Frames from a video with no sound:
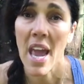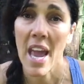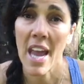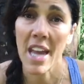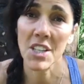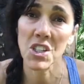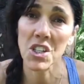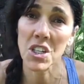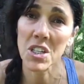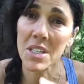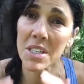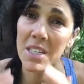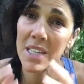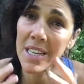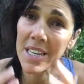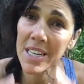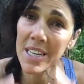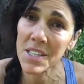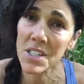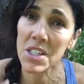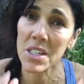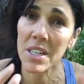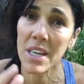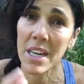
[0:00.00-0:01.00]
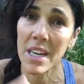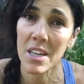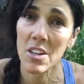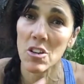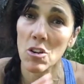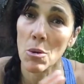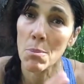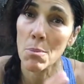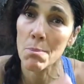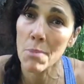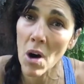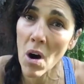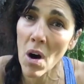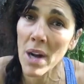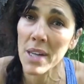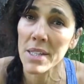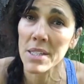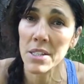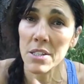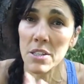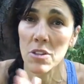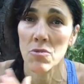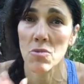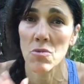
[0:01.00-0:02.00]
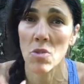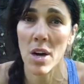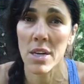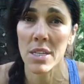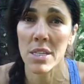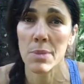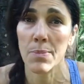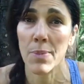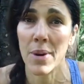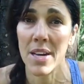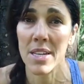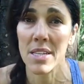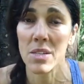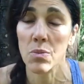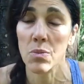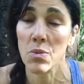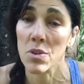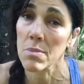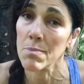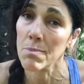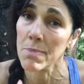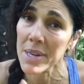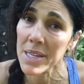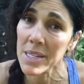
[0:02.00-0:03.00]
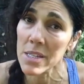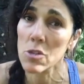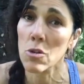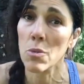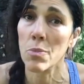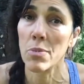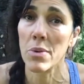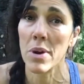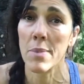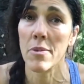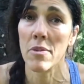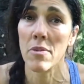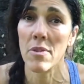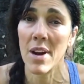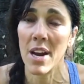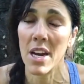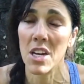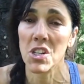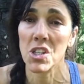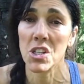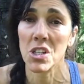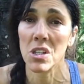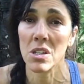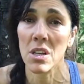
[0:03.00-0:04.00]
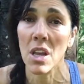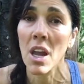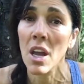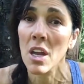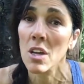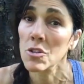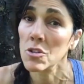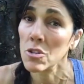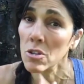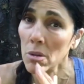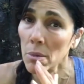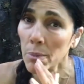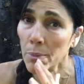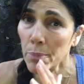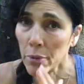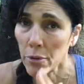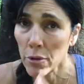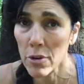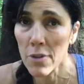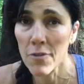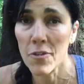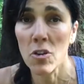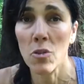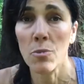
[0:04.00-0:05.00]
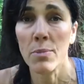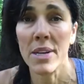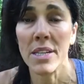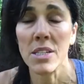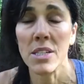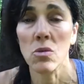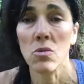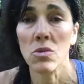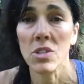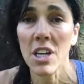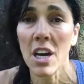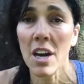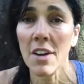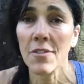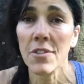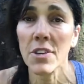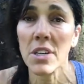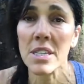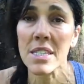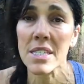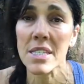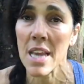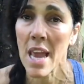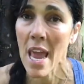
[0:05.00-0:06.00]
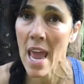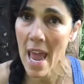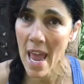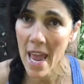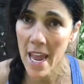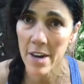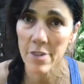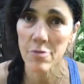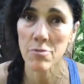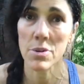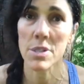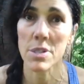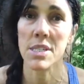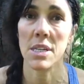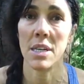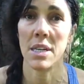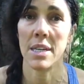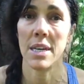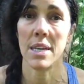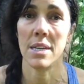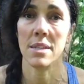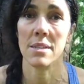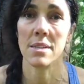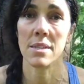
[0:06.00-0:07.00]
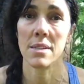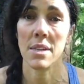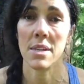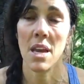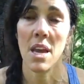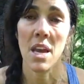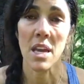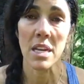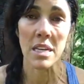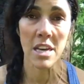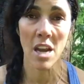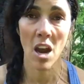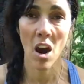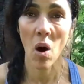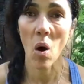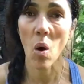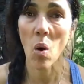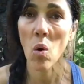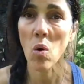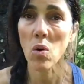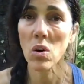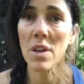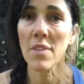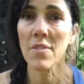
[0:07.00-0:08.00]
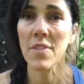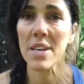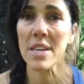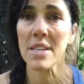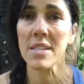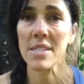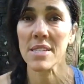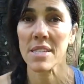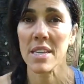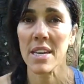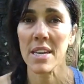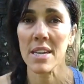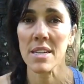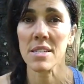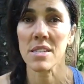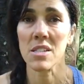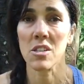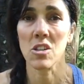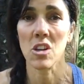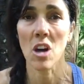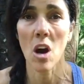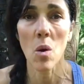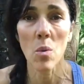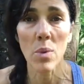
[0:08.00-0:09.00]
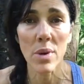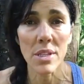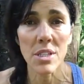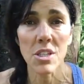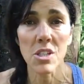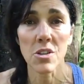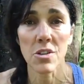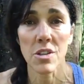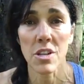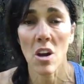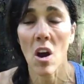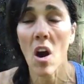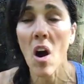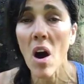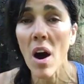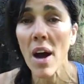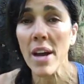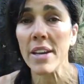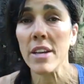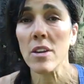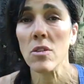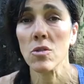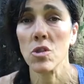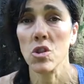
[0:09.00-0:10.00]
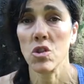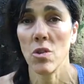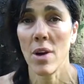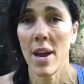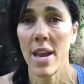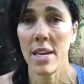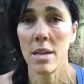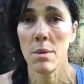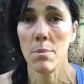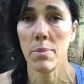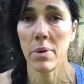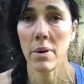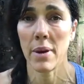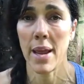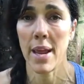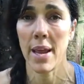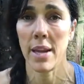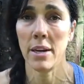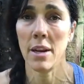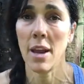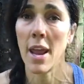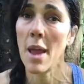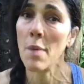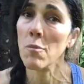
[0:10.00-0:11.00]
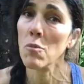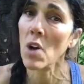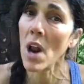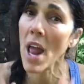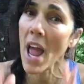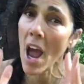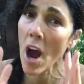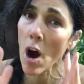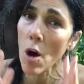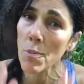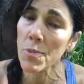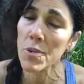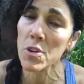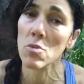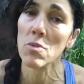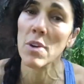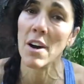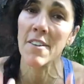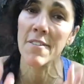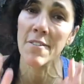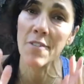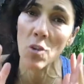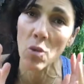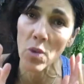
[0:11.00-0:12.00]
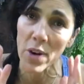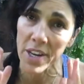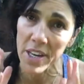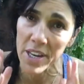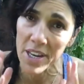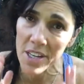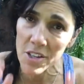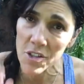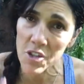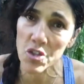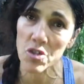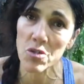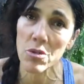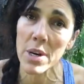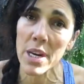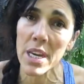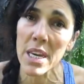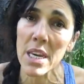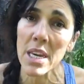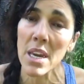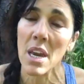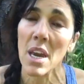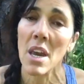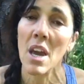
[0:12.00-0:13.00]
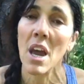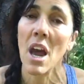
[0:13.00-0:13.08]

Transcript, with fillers: And you need to get your mind in the right space with mental preparation to improve your mental toughness and resilience. Now all of these things go into the ideal training plan and will help you avoid injury,